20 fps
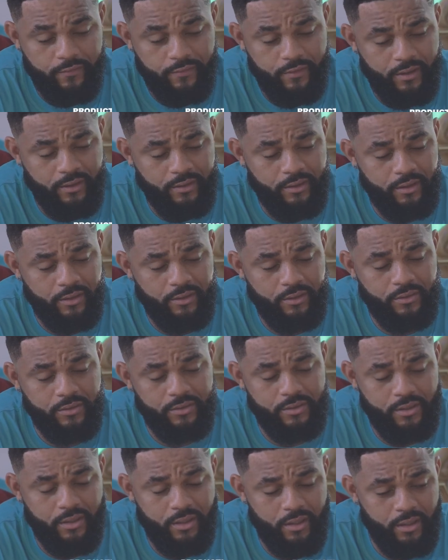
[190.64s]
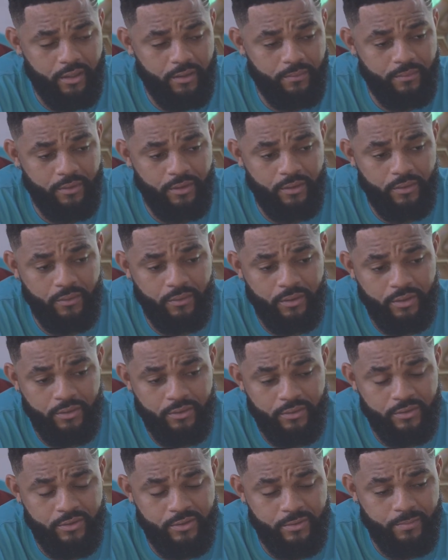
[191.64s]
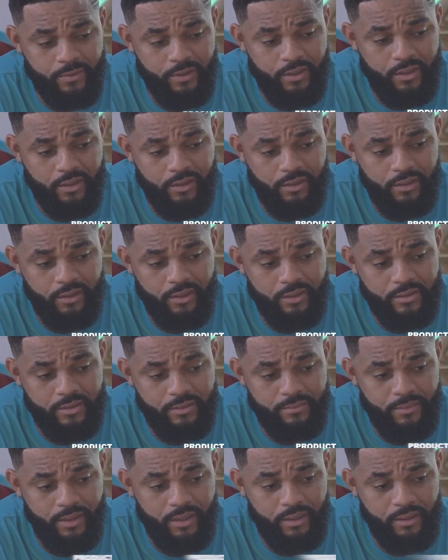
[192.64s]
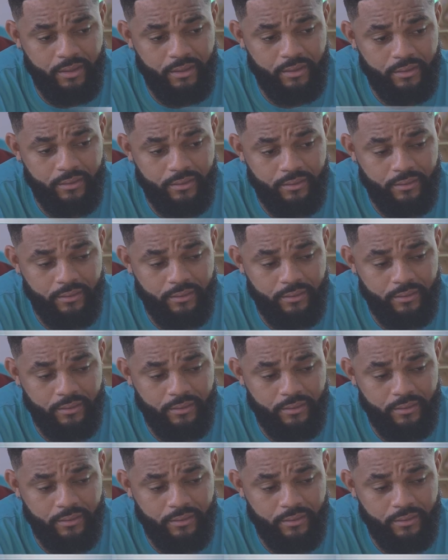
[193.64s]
Father, you scare me when you speak in this manner.